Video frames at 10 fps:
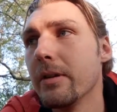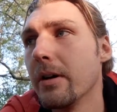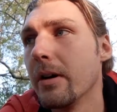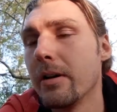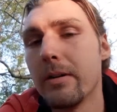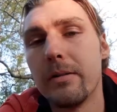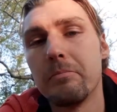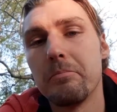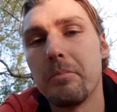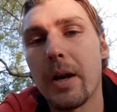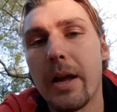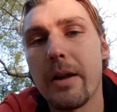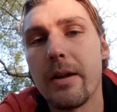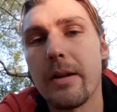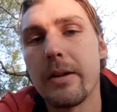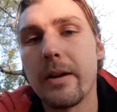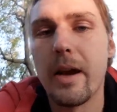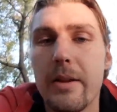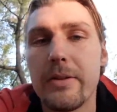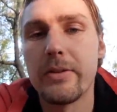Uh, but I
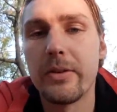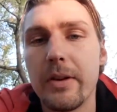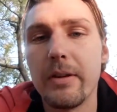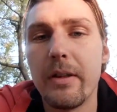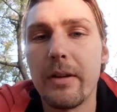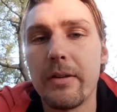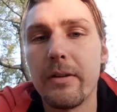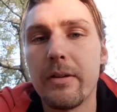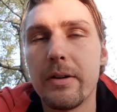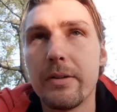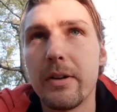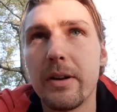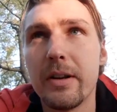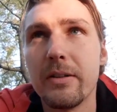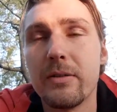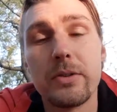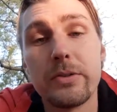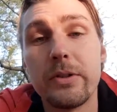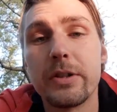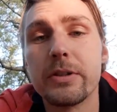can't see that there is any
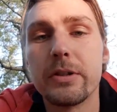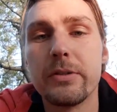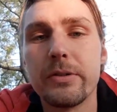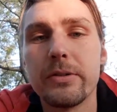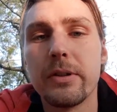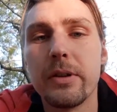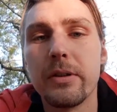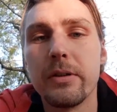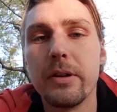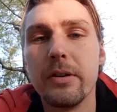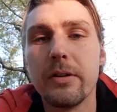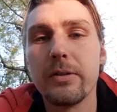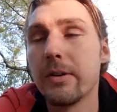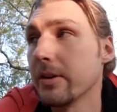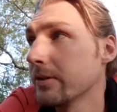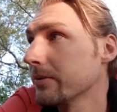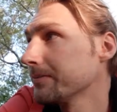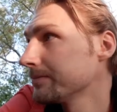restrictions uh, in those things.